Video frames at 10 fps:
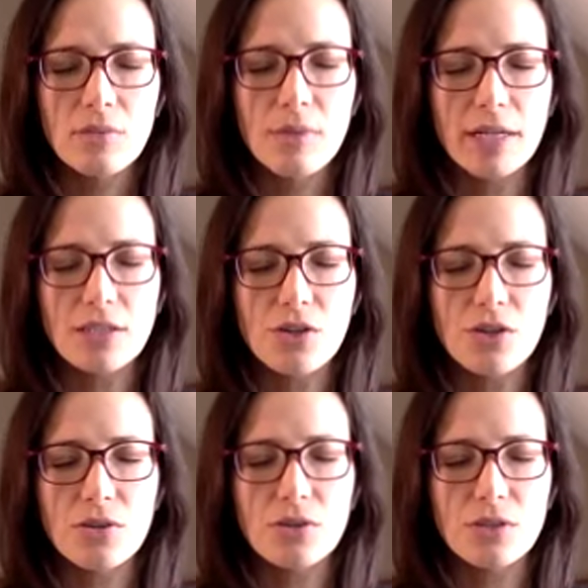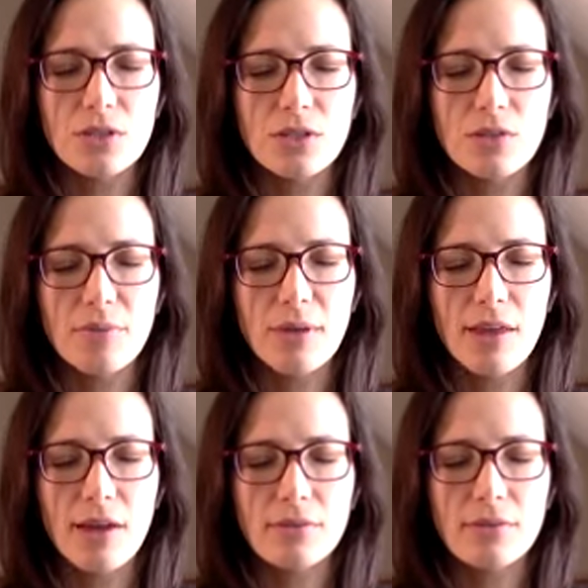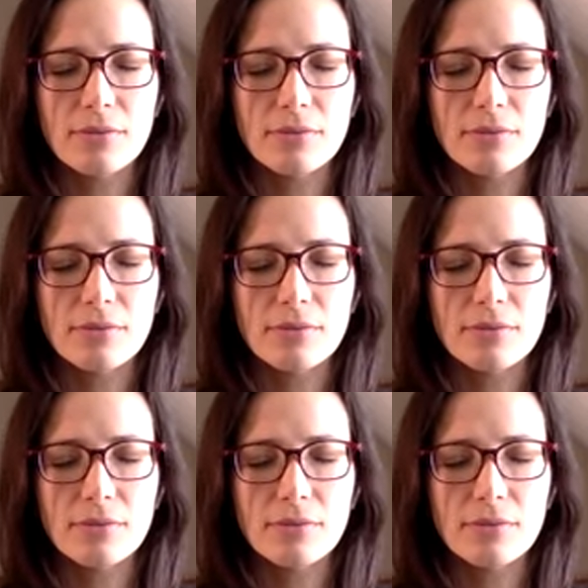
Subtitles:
Come back to neutral as you breathe out.